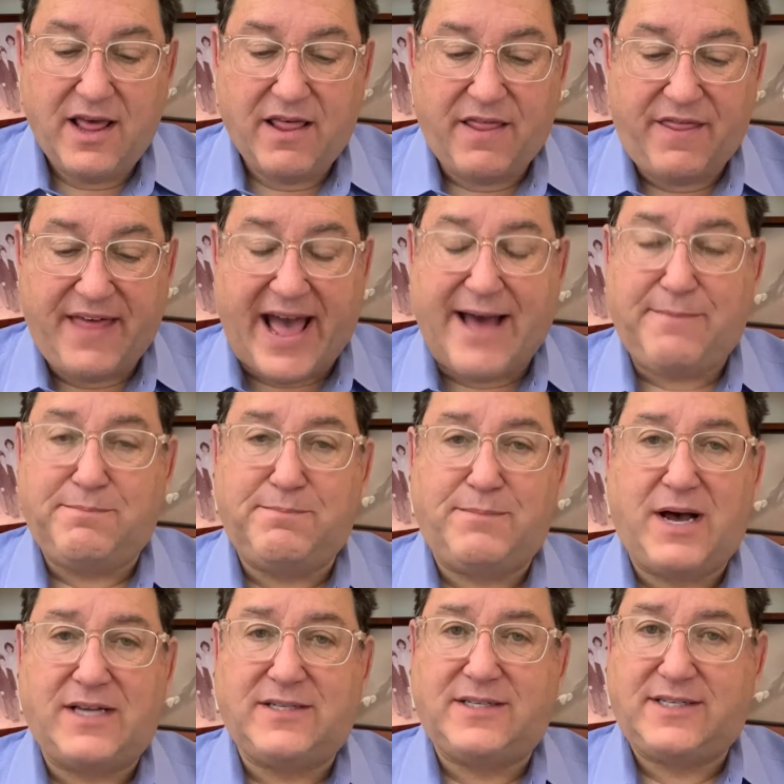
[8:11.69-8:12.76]
that
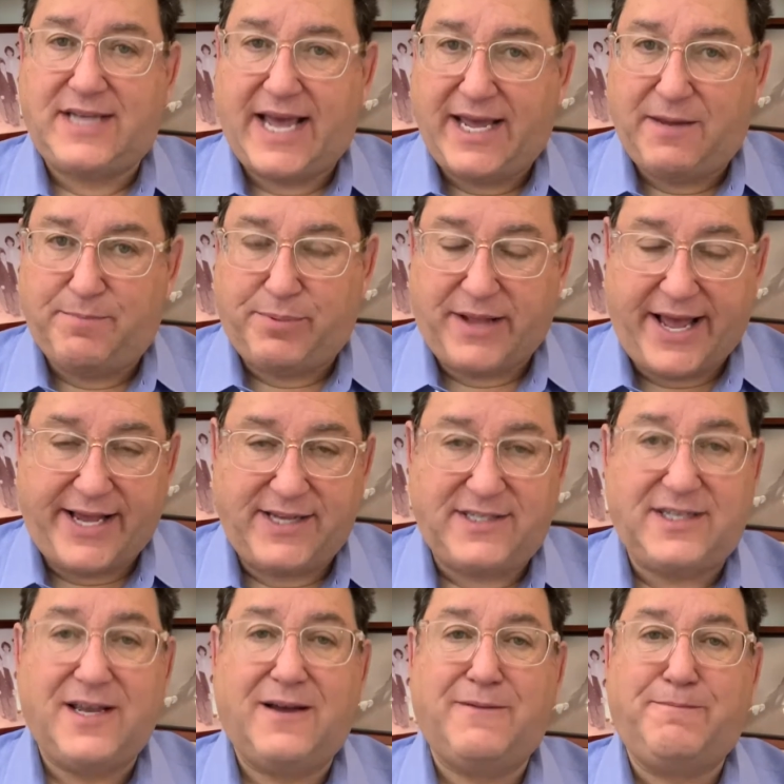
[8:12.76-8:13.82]
must take
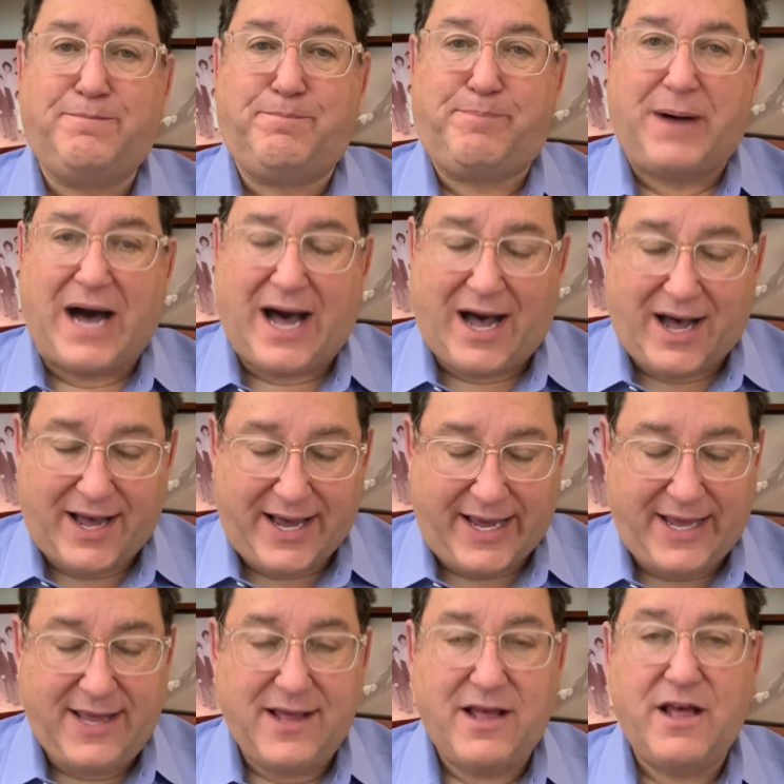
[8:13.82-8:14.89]
place
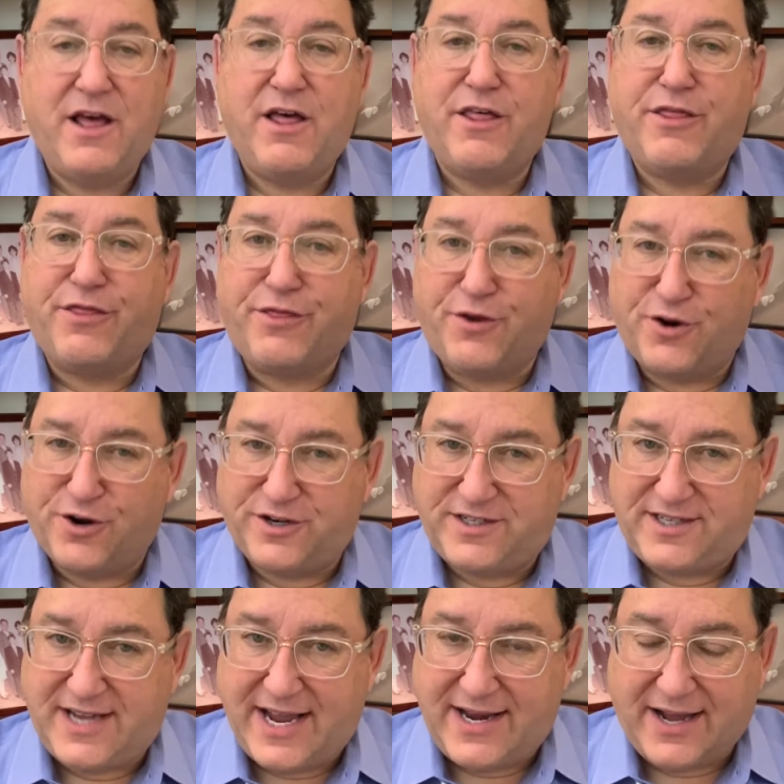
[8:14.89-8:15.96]
by
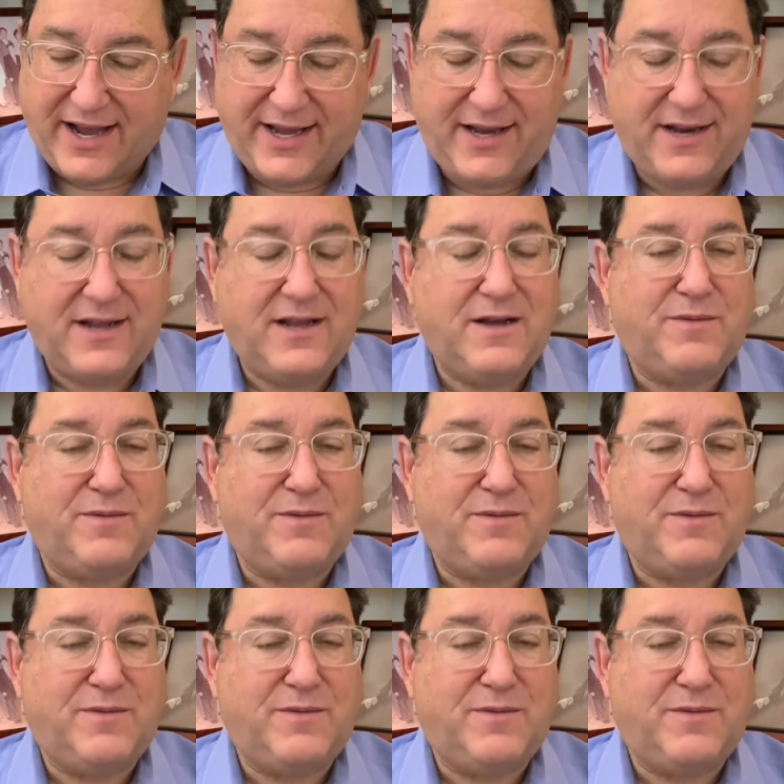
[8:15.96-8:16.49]
Thursday night,